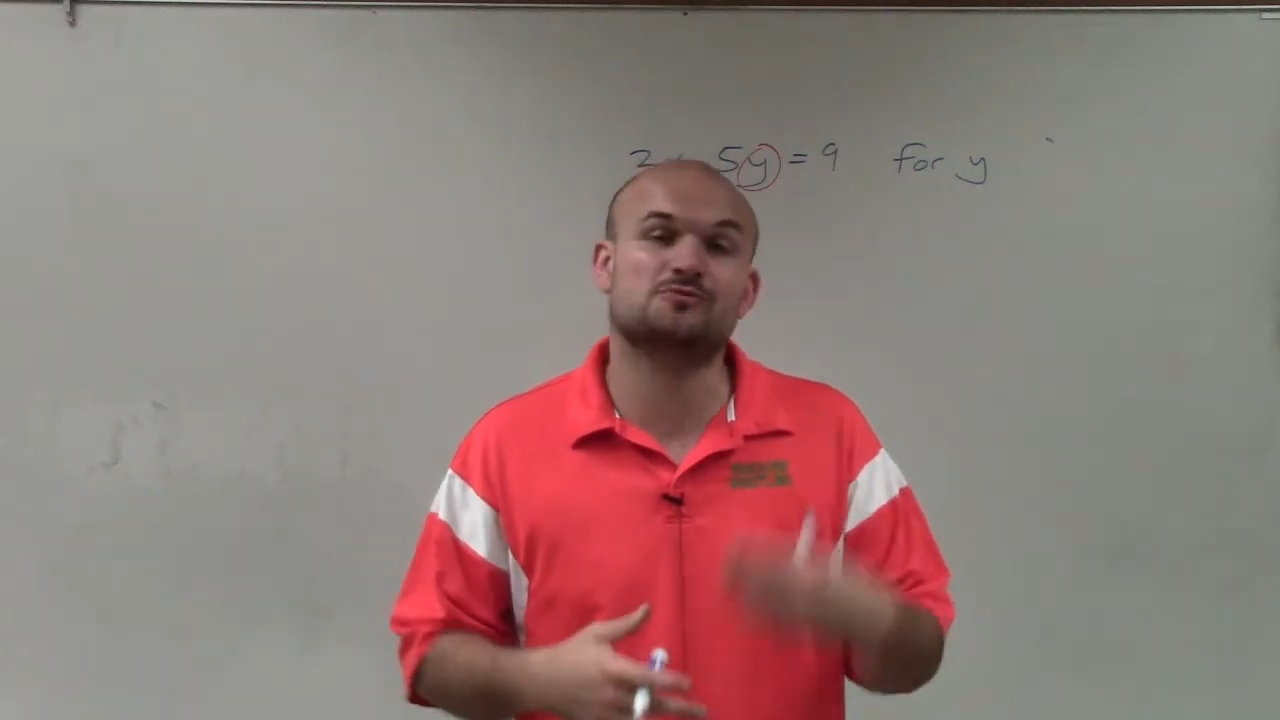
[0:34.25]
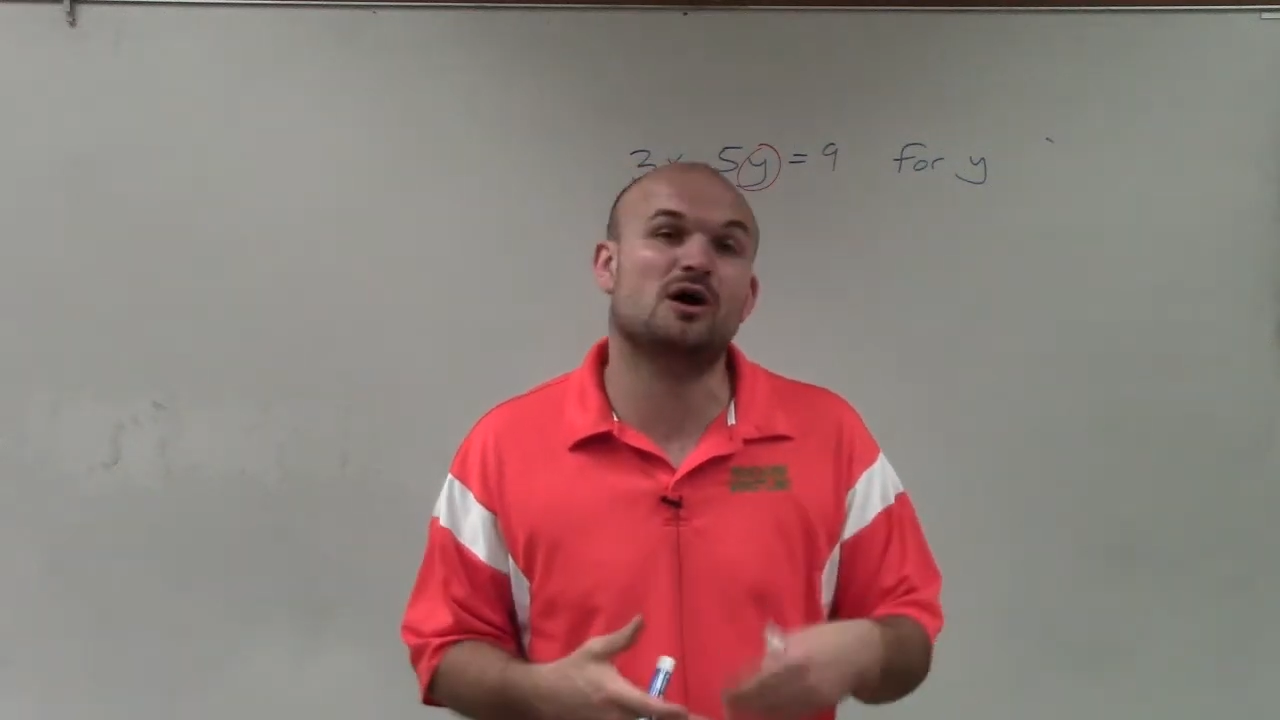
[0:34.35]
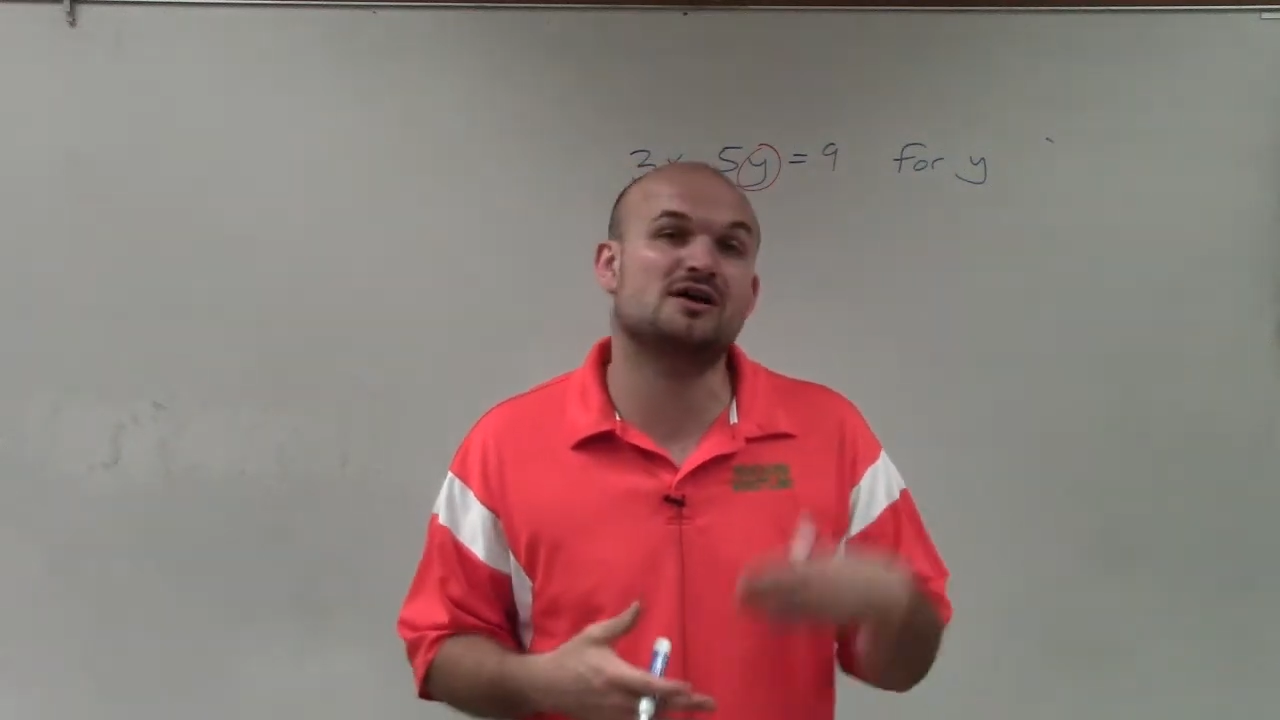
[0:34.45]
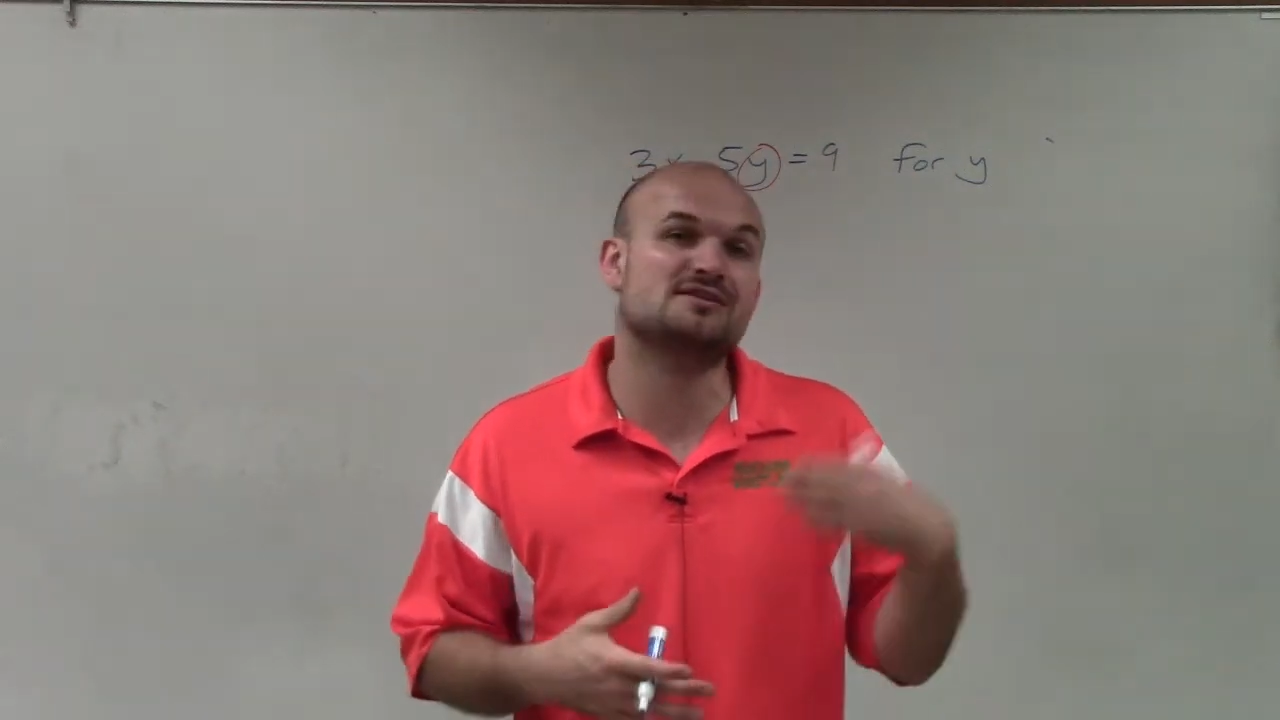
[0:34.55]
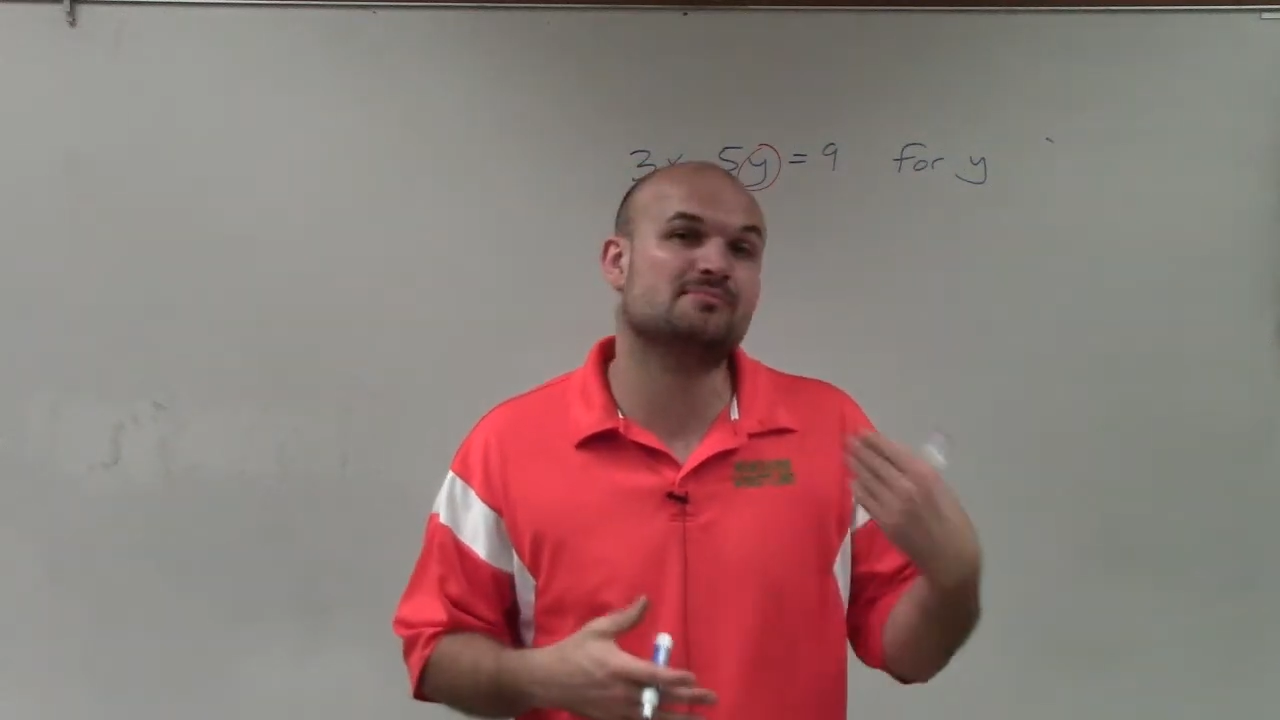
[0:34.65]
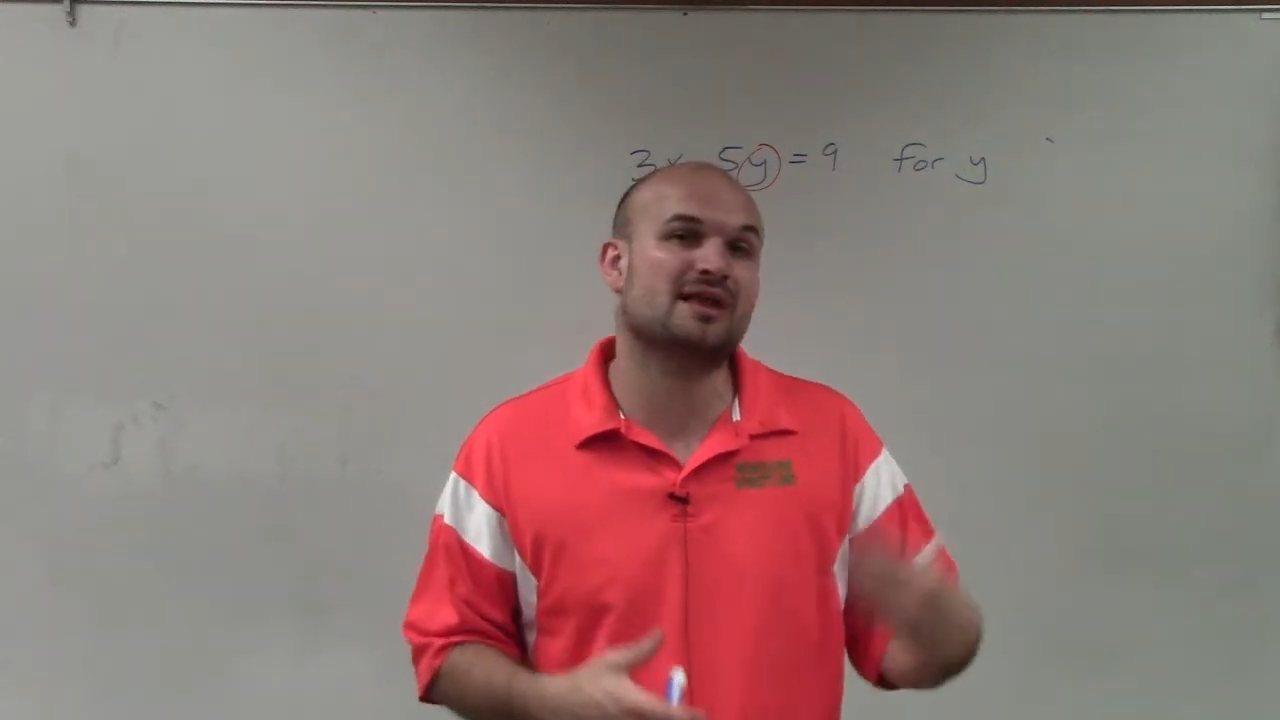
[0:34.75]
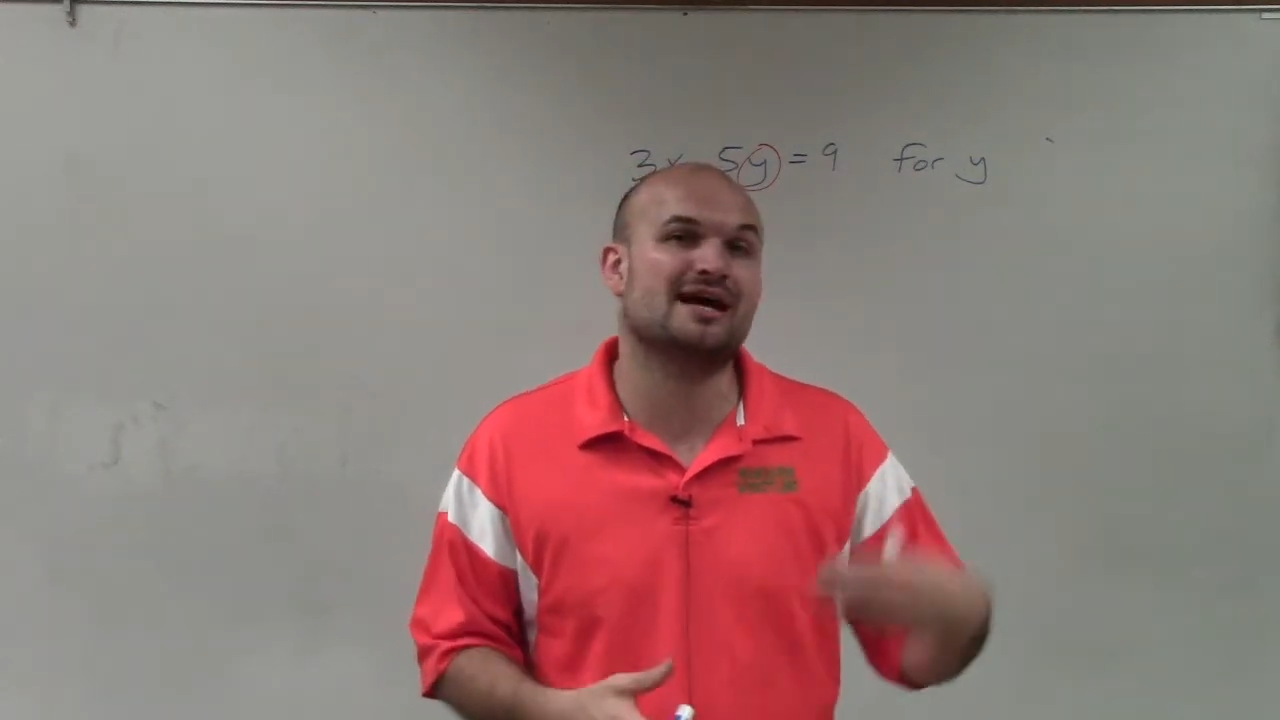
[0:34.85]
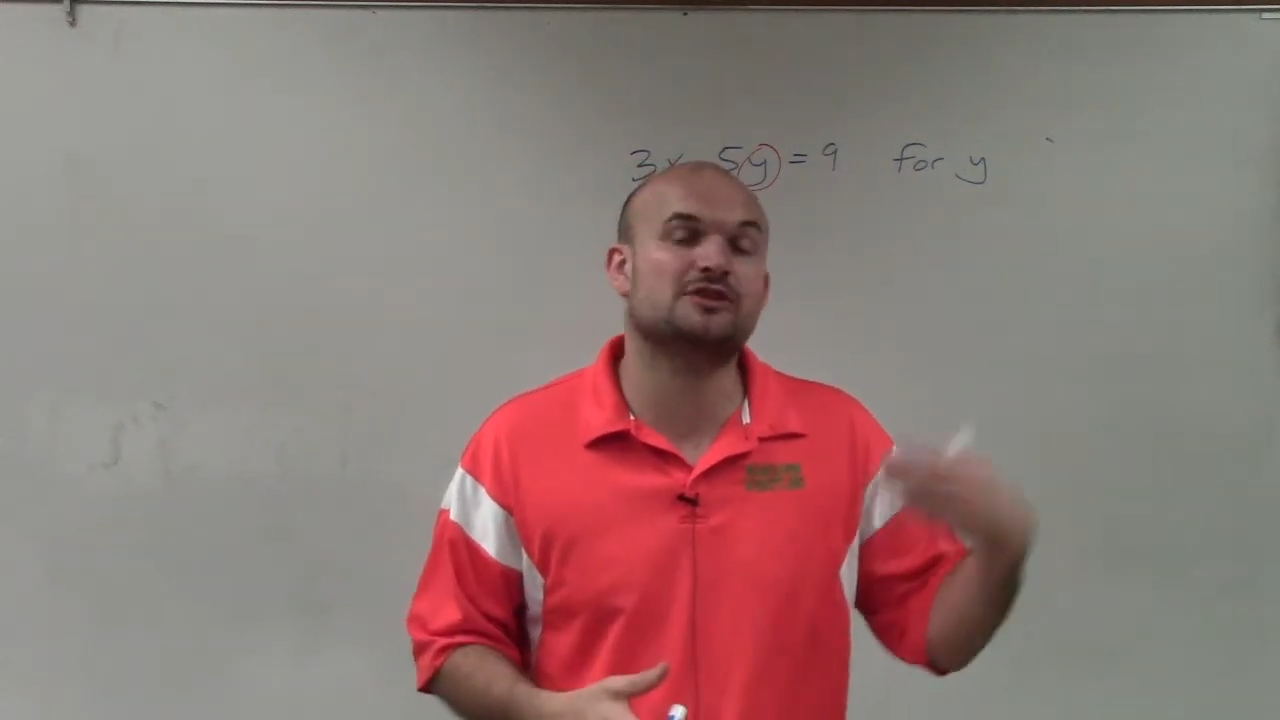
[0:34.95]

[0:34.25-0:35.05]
well as applying